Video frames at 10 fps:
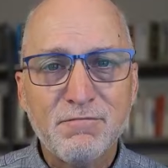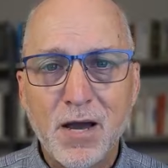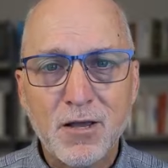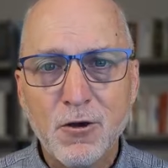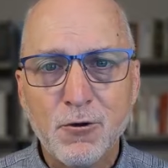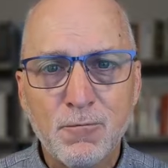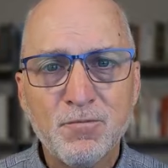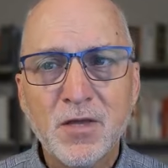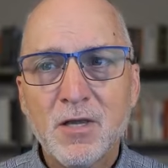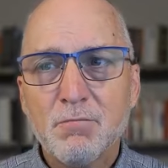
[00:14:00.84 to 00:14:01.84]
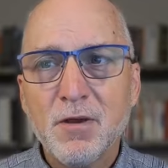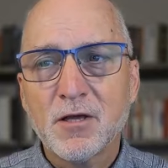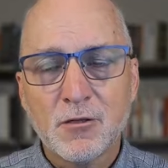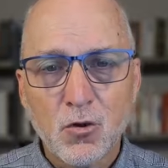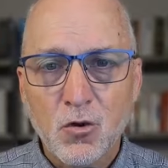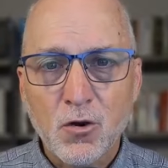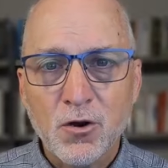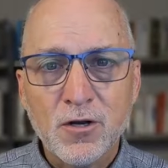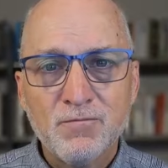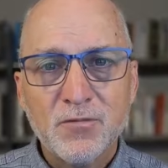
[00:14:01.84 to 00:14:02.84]
my home, be the
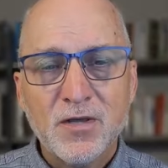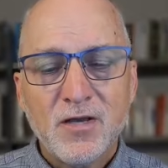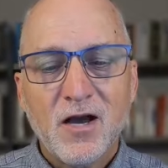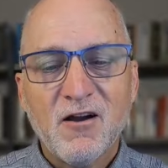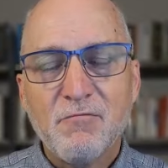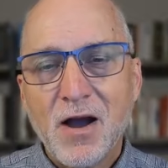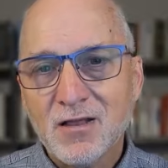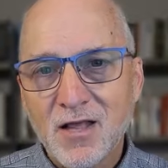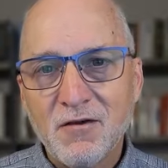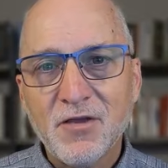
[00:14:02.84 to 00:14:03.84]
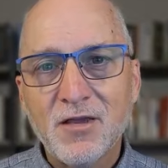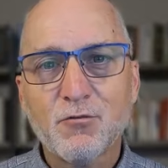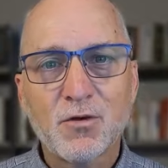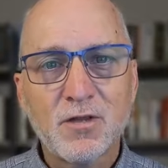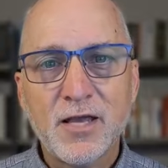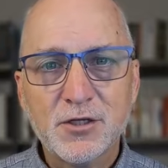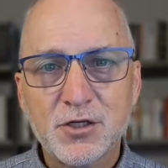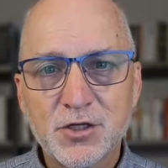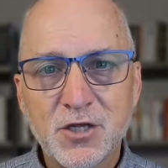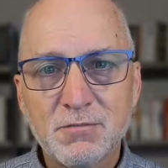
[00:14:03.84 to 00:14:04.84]
Lord of my loving
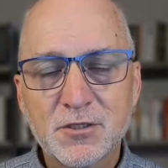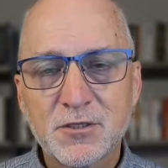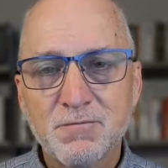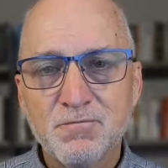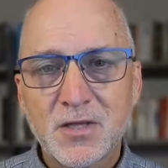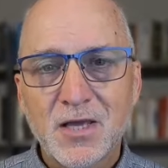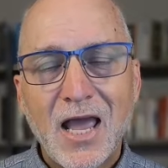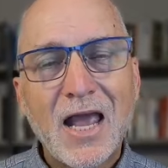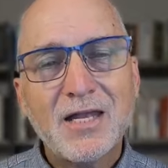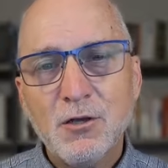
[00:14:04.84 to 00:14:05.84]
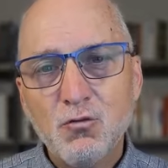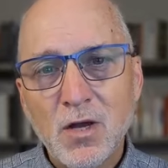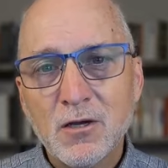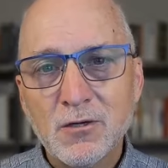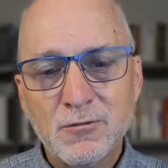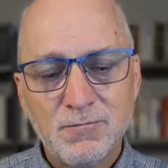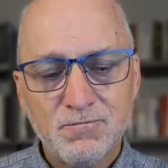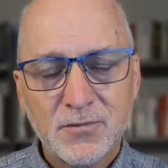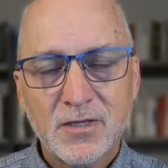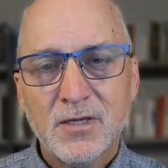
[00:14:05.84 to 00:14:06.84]
relationships. And He will.
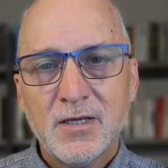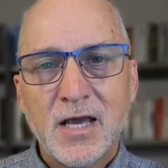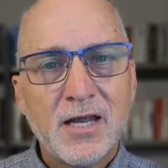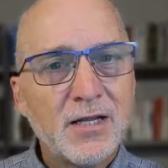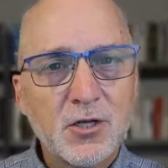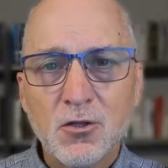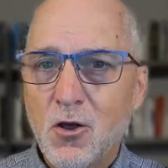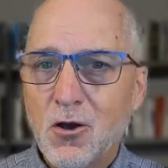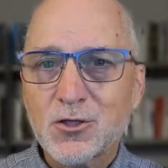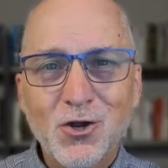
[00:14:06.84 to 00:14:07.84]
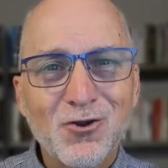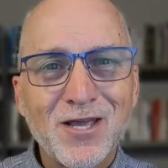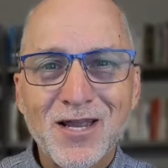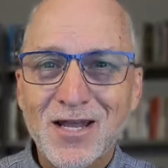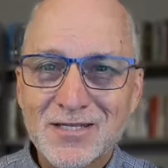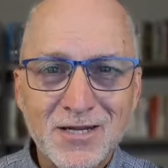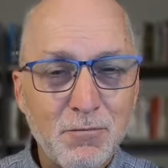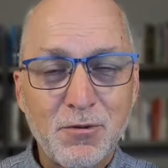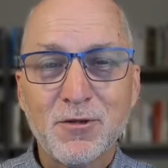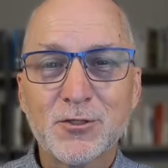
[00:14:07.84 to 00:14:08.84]
And it's a long journey and it's an
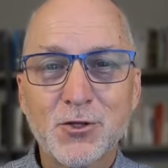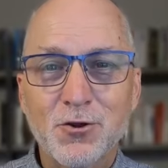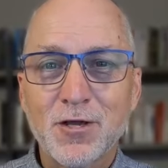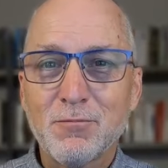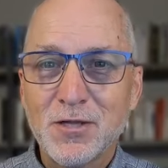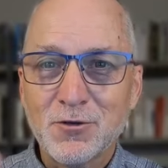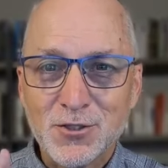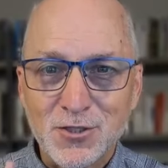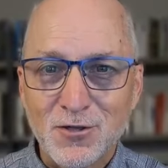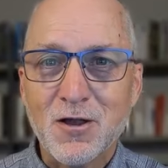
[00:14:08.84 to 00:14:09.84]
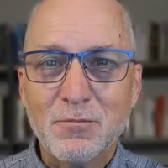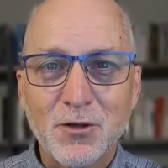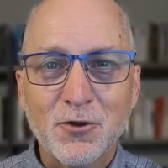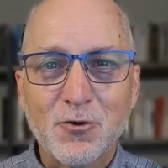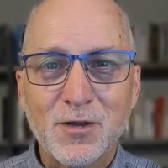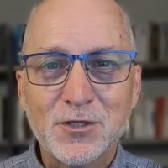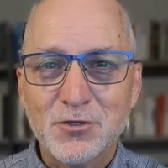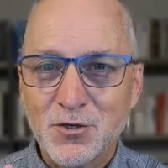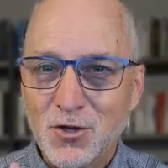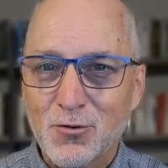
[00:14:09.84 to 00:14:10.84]
uphill journey, but you're still on a pilgrimage and
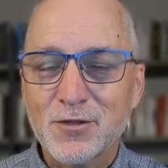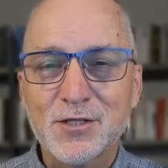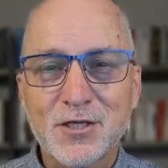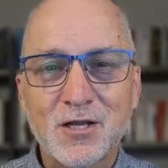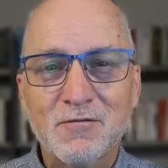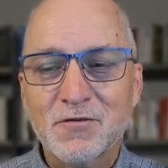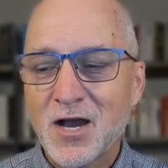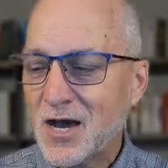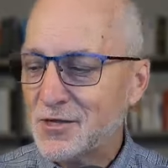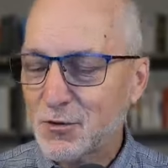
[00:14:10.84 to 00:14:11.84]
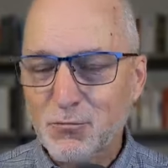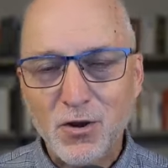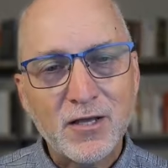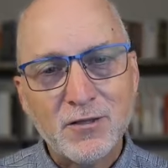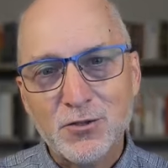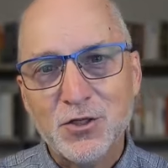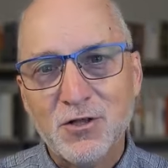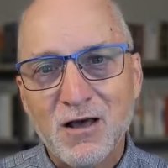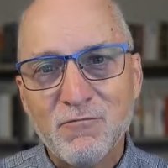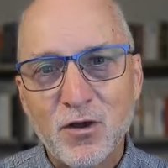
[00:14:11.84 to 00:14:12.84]
you're going to the city of God and you're bringing those you
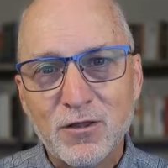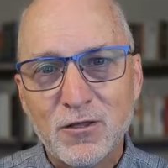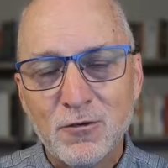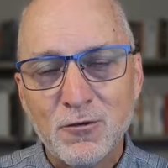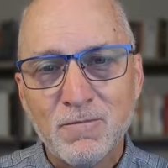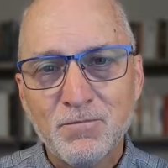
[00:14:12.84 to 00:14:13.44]
love with you.